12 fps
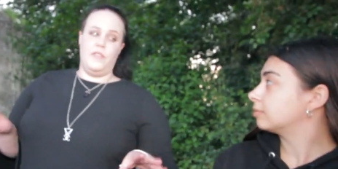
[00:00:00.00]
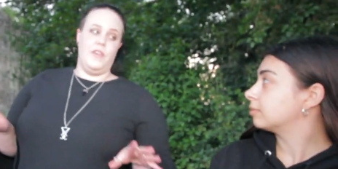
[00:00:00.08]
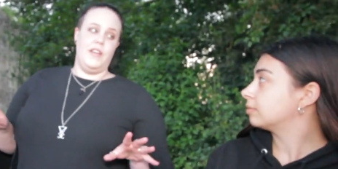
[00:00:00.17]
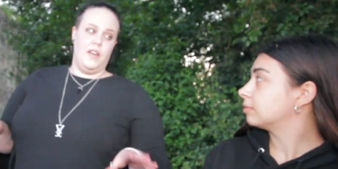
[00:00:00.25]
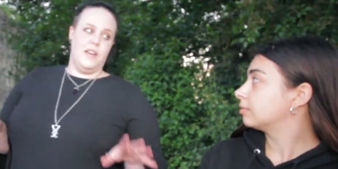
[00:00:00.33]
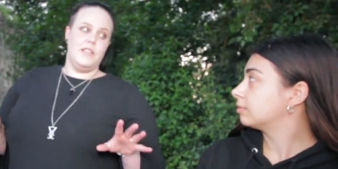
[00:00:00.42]
Speaker 1: a
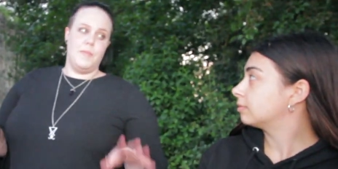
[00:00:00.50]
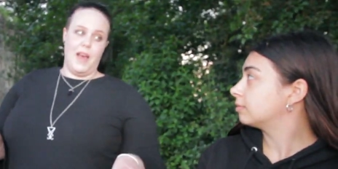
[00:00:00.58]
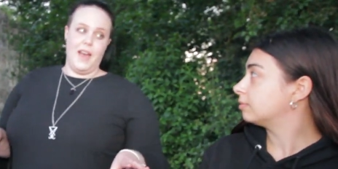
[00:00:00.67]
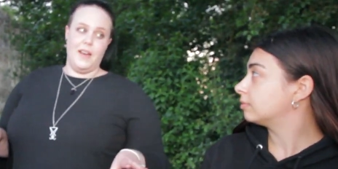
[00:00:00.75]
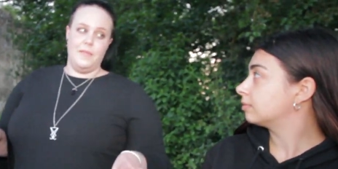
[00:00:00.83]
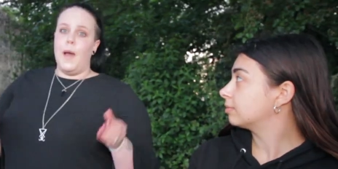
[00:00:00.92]
very nice
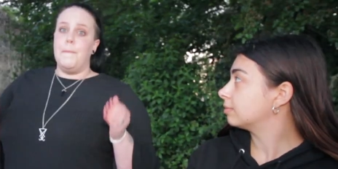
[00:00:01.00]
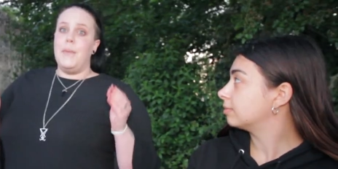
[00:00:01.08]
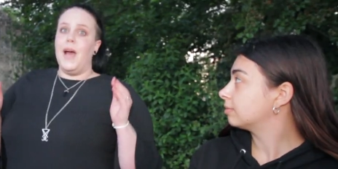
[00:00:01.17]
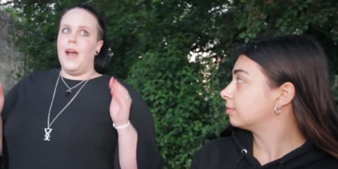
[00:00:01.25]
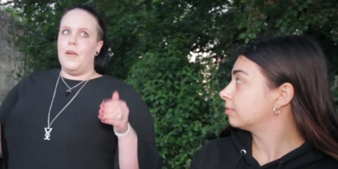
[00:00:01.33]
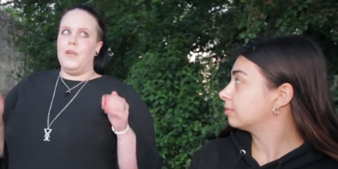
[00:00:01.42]
man.
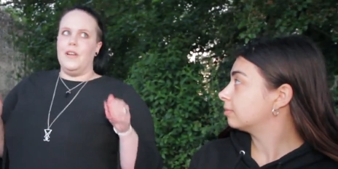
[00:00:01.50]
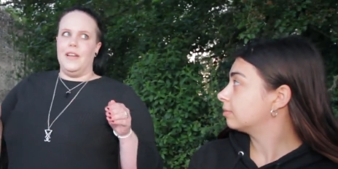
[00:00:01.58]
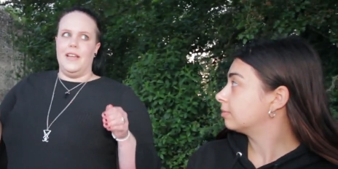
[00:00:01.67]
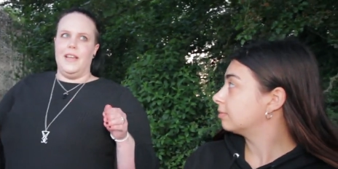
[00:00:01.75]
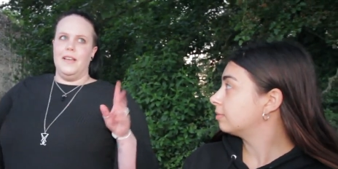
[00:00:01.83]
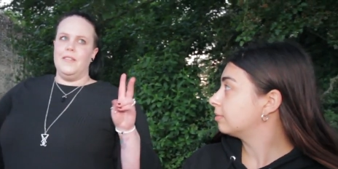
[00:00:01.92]

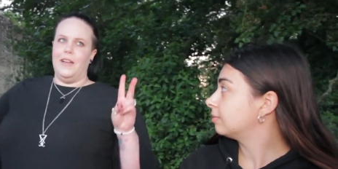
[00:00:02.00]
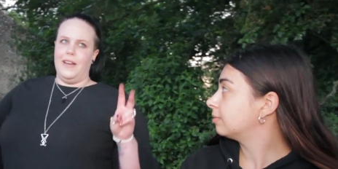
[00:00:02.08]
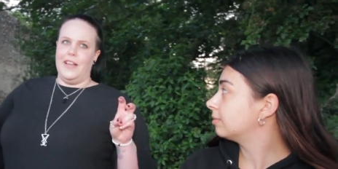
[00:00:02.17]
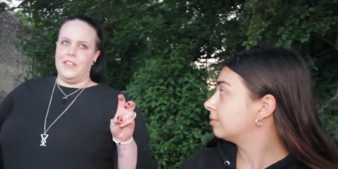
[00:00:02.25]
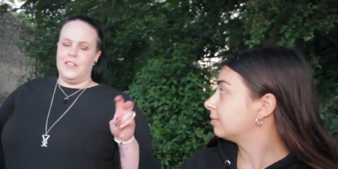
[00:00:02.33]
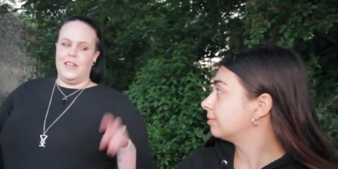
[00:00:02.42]
Apparently,
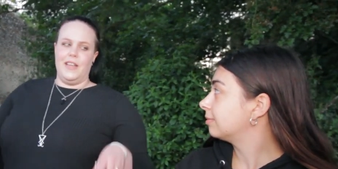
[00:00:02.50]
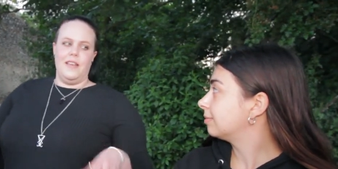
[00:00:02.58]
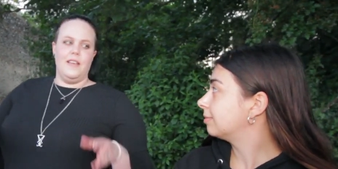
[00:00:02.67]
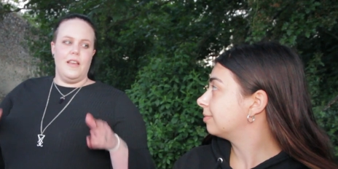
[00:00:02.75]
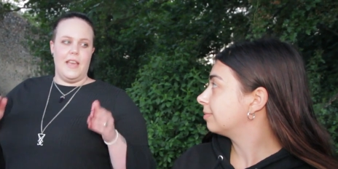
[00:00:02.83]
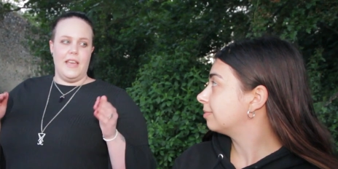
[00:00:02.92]

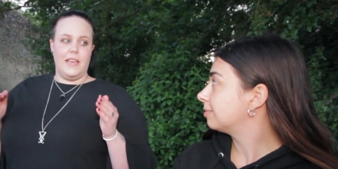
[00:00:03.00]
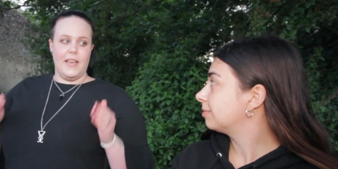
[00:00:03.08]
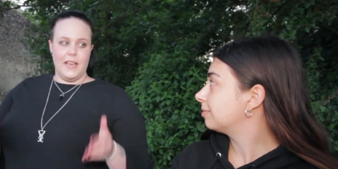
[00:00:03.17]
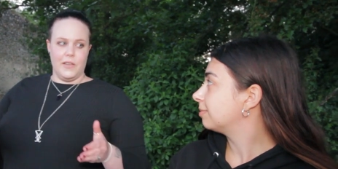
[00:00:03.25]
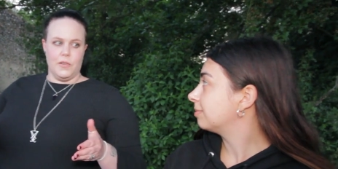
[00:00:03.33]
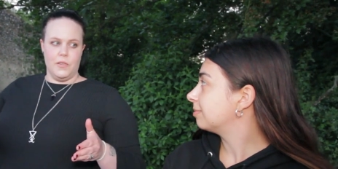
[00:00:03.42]
allegedly, he
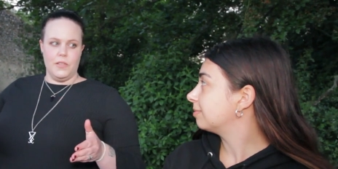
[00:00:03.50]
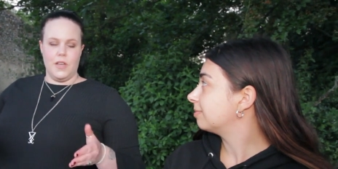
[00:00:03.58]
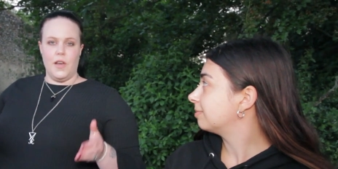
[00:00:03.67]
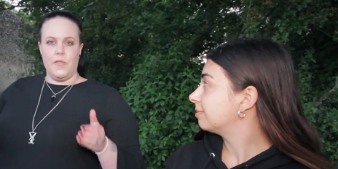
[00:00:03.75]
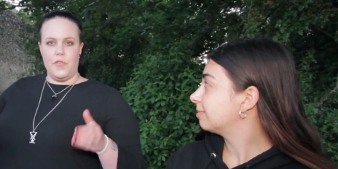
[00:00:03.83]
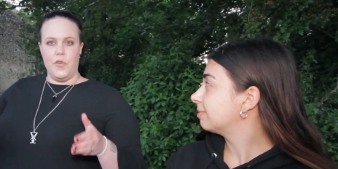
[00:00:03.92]
killed
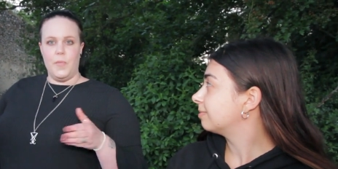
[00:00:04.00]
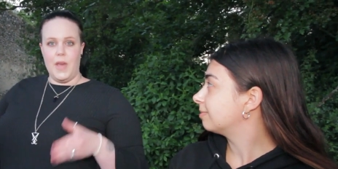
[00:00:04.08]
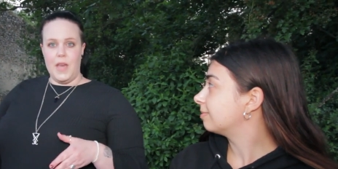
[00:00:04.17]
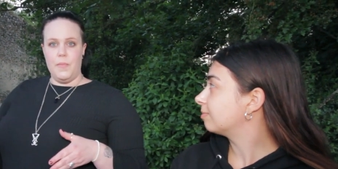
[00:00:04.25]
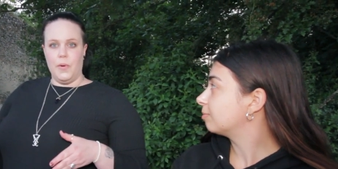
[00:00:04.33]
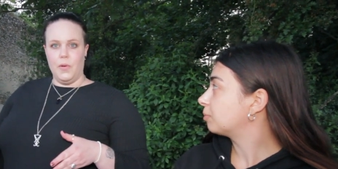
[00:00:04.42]
a few
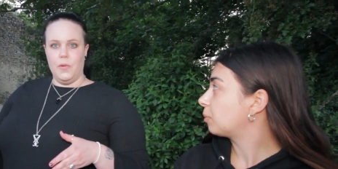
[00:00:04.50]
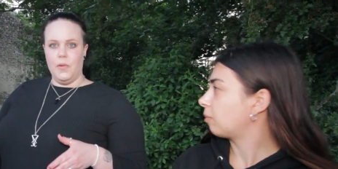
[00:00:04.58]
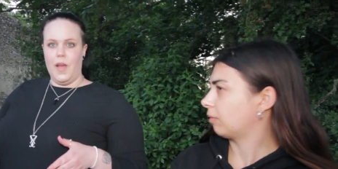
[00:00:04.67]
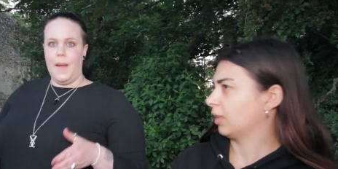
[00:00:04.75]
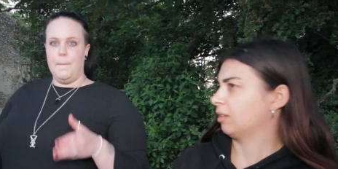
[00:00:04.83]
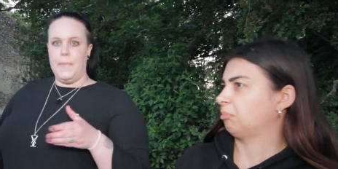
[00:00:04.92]

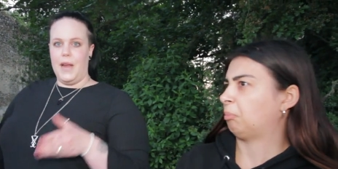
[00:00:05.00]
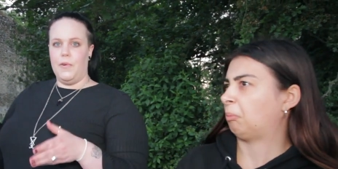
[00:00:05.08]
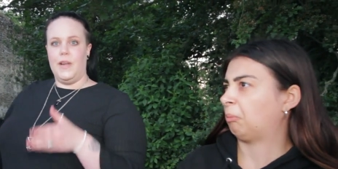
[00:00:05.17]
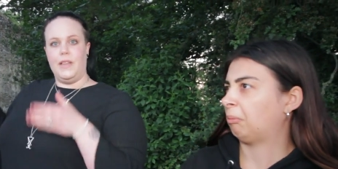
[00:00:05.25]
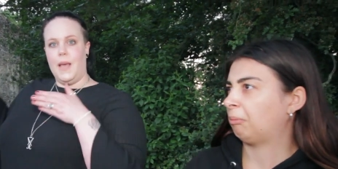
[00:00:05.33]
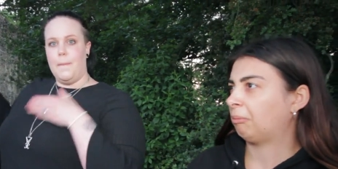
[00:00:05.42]
people and
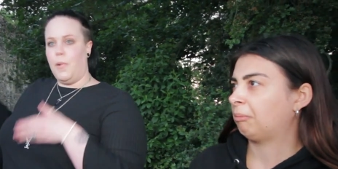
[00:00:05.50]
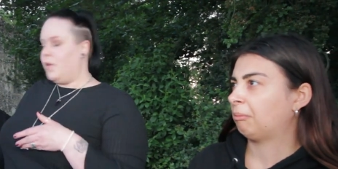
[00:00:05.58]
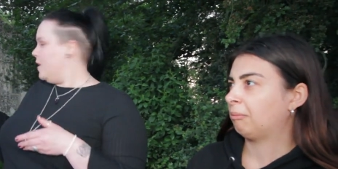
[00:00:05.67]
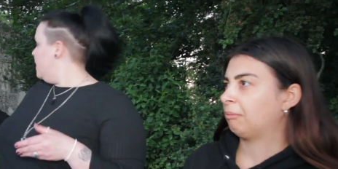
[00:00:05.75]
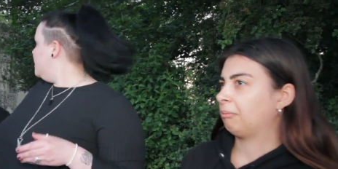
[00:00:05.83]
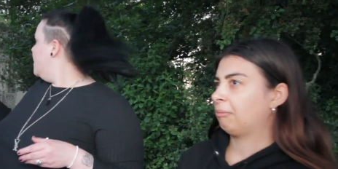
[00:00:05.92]
buried their
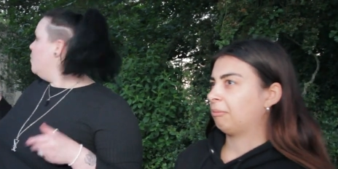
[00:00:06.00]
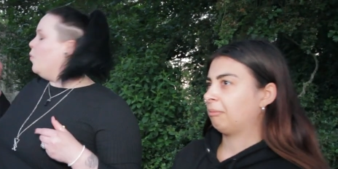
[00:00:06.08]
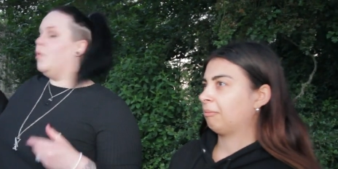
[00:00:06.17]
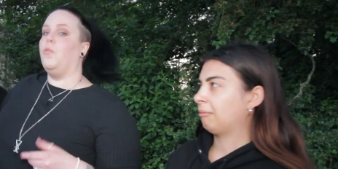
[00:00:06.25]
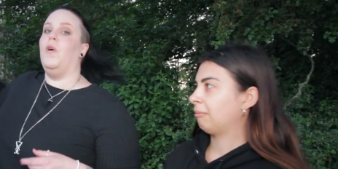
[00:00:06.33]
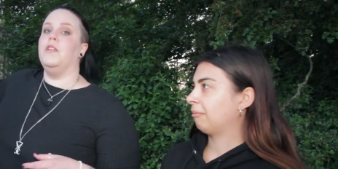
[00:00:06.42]
bodies in
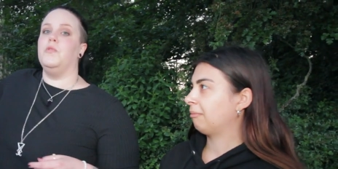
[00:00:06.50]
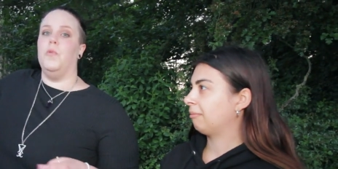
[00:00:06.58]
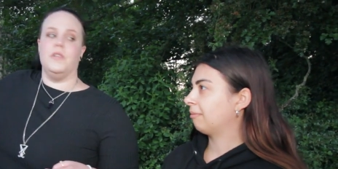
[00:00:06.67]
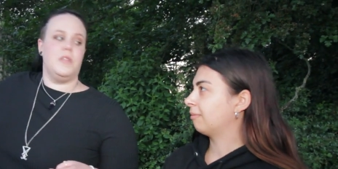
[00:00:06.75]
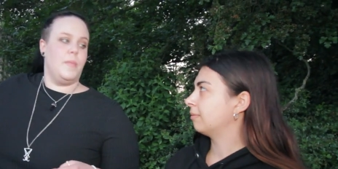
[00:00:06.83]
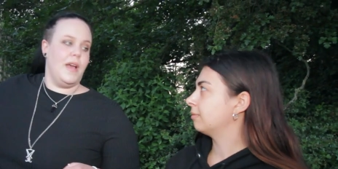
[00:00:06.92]
what once
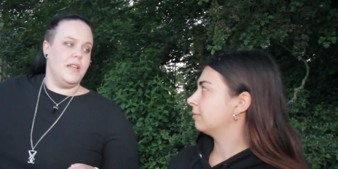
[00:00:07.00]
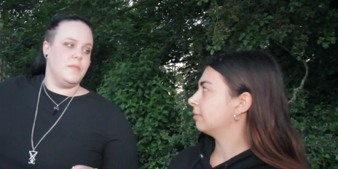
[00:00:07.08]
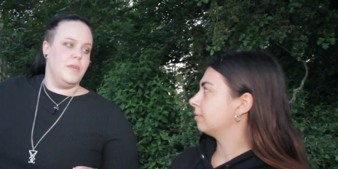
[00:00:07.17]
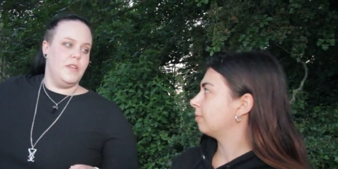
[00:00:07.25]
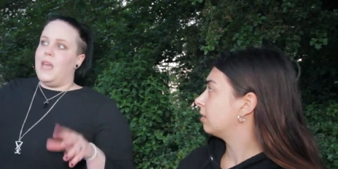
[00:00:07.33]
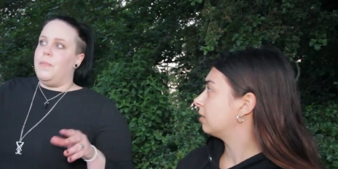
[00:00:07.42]
was the
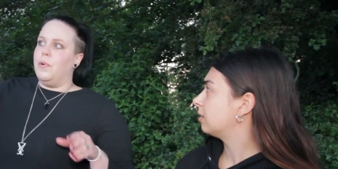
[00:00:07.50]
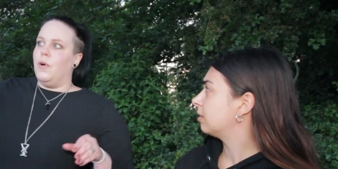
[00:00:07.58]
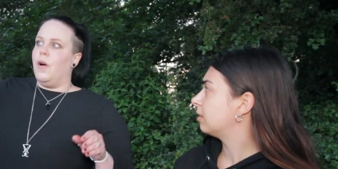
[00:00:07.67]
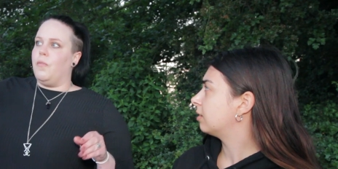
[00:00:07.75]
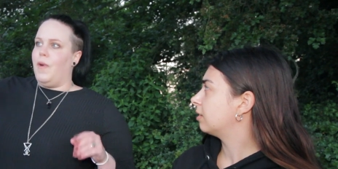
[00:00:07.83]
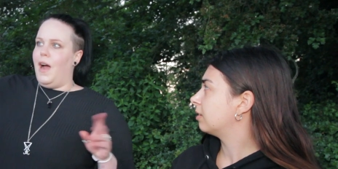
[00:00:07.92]
basement.
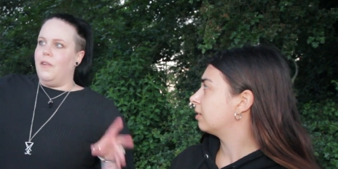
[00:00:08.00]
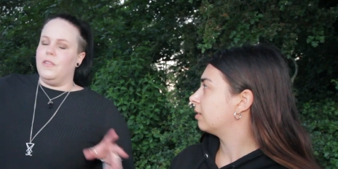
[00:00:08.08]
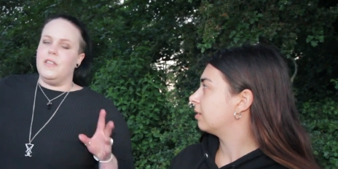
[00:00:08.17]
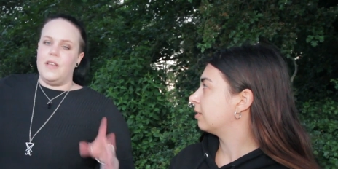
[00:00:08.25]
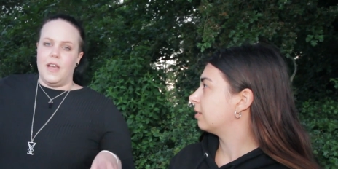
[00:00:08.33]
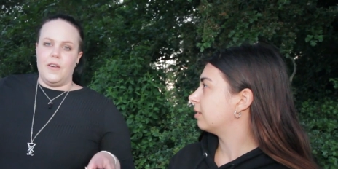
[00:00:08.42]
People around
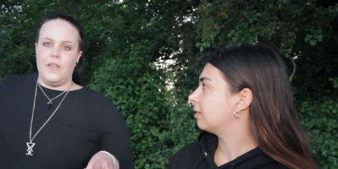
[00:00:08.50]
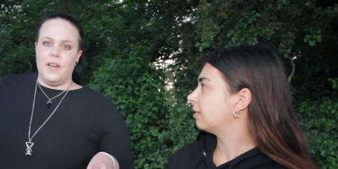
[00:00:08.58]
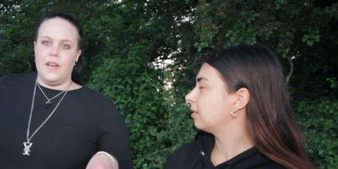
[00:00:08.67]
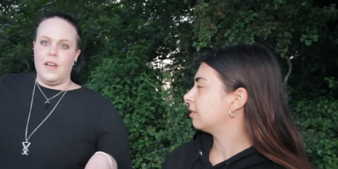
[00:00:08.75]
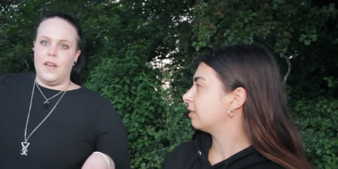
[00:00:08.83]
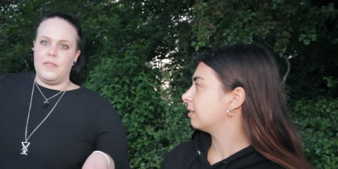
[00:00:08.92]
this
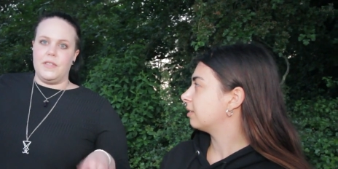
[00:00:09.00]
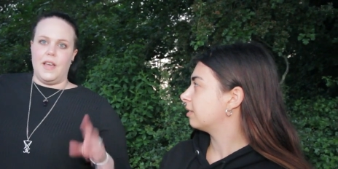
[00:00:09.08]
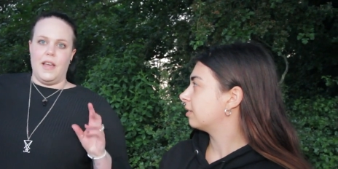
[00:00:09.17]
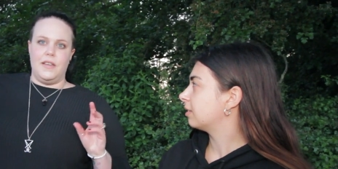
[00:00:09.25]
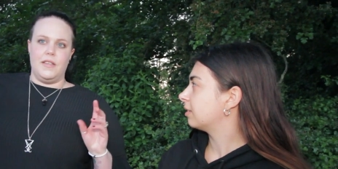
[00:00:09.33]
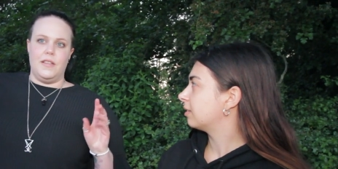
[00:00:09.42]
area have
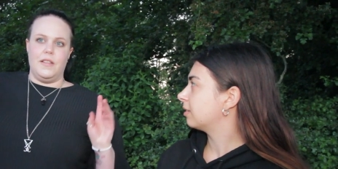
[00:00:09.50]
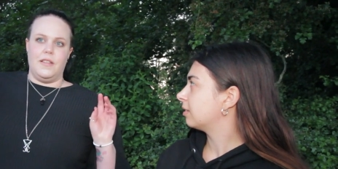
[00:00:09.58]
said